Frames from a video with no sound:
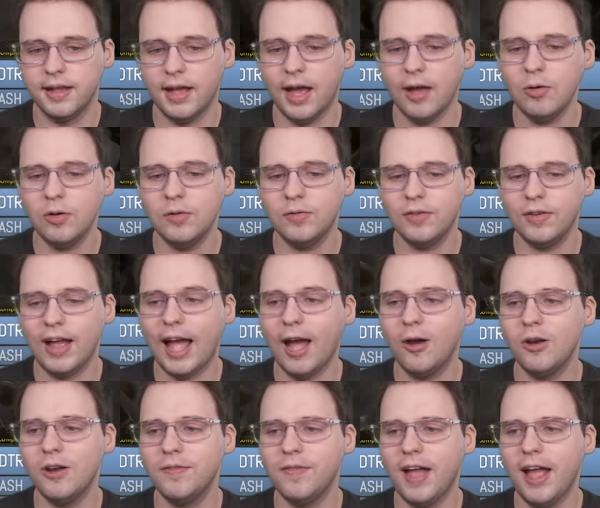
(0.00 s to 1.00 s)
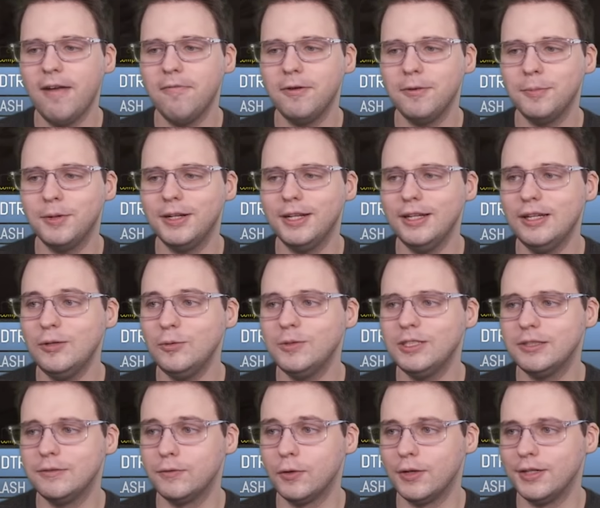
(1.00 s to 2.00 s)
Out of everybody who
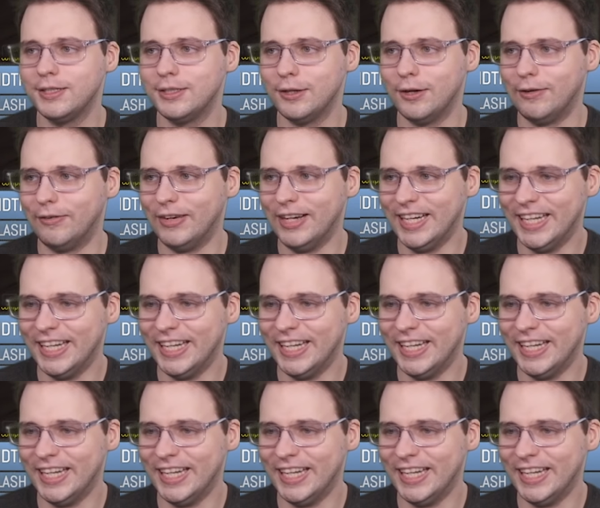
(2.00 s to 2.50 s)
is voiceovered,